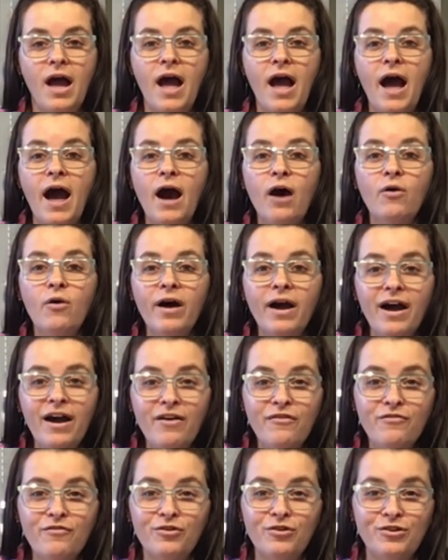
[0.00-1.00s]

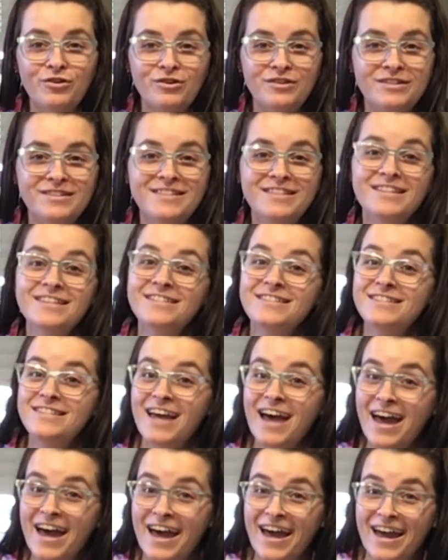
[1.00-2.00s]
However,
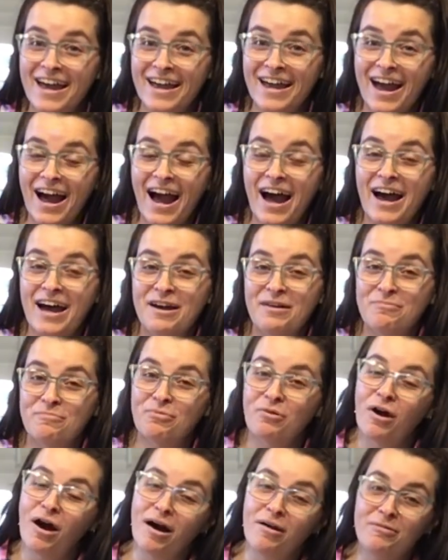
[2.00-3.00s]
today I am
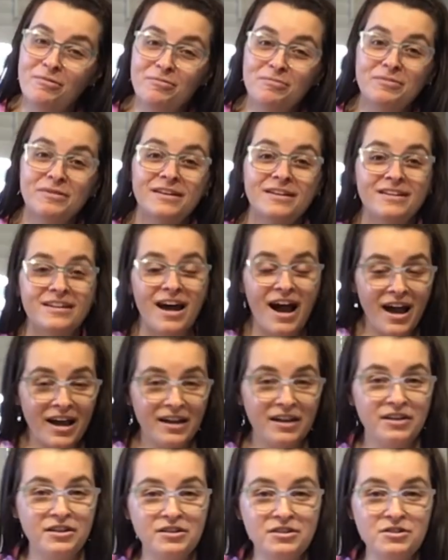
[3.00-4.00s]
probably not
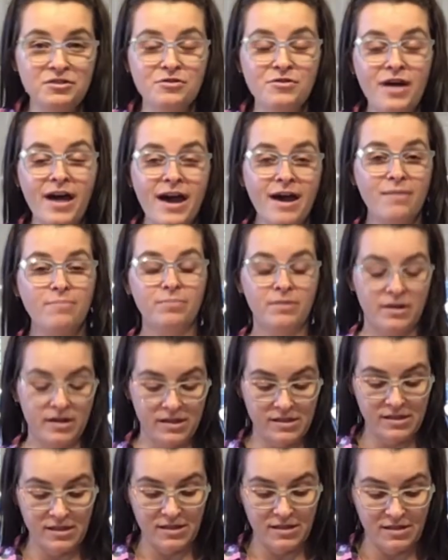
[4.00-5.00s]
gonna do that
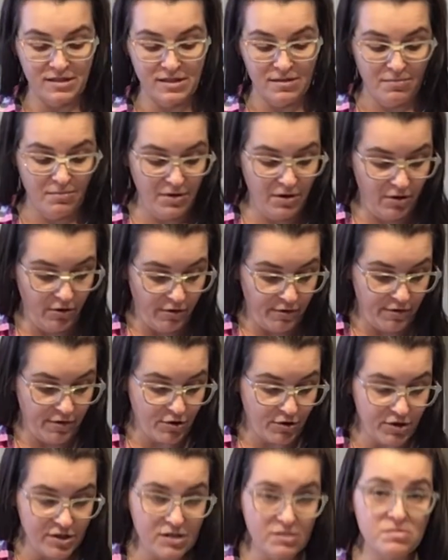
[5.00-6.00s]
because it is the middle of the
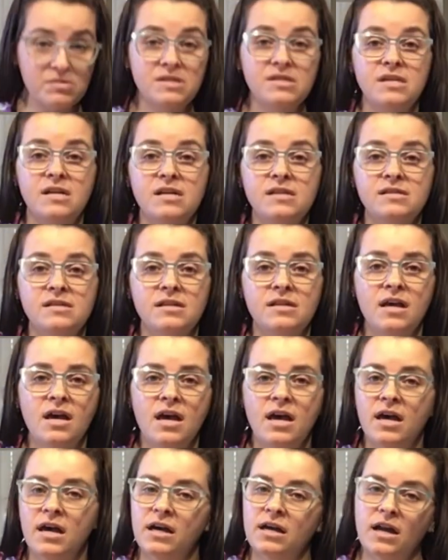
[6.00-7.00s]
Christmas season
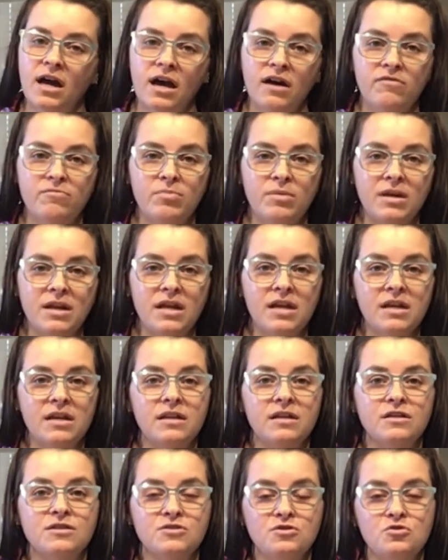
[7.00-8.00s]
and I have been
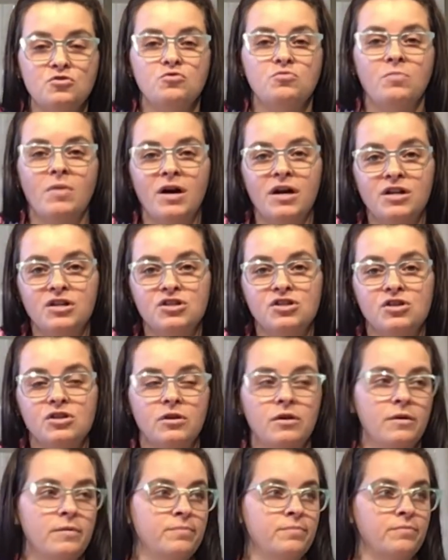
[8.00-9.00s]
eating too much
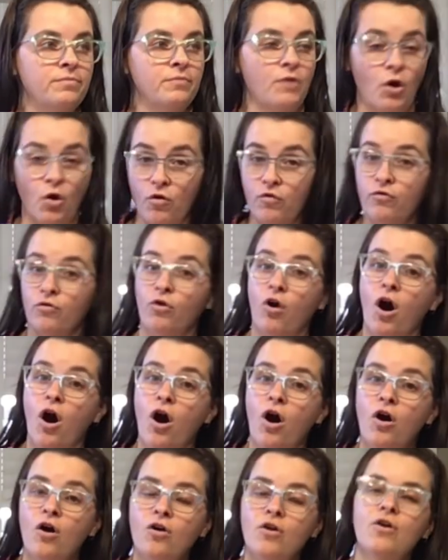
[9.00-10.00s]

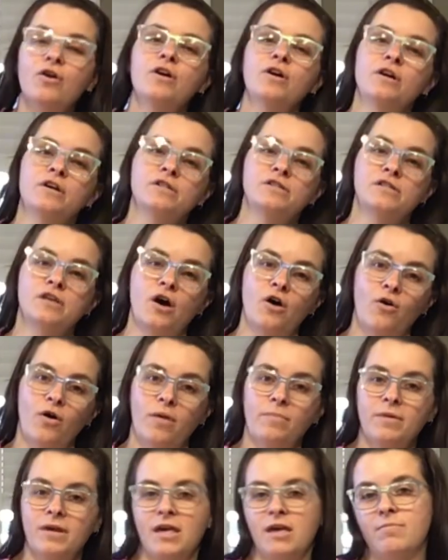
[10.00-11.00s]
overall. So I'm
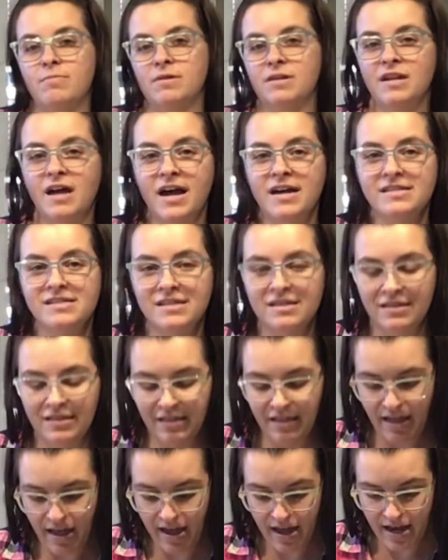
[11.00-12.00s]
gonna keep it nice and
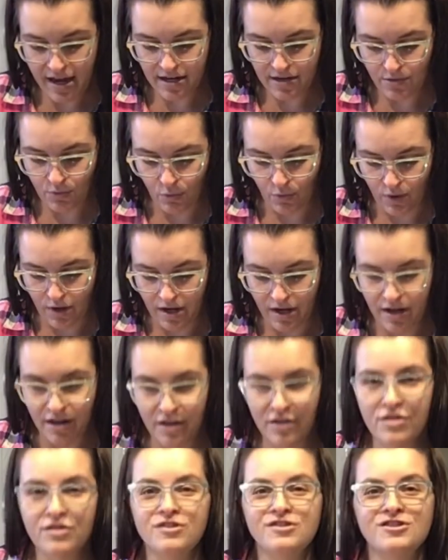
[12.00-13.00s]
light with
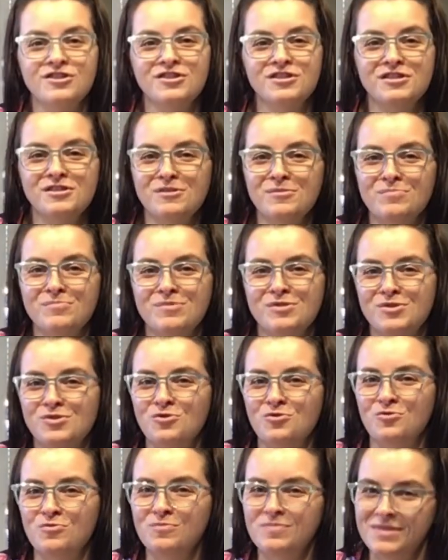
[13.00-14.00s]
just some
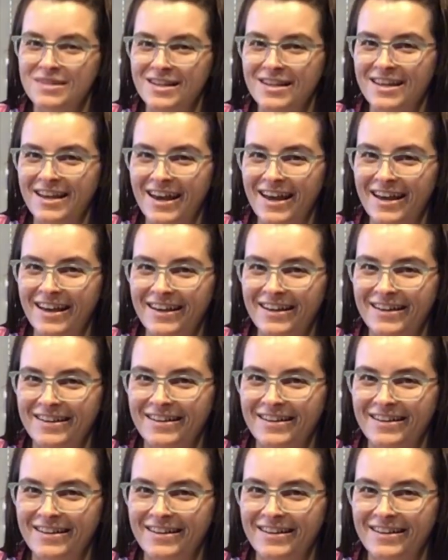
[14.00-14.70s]
soup today.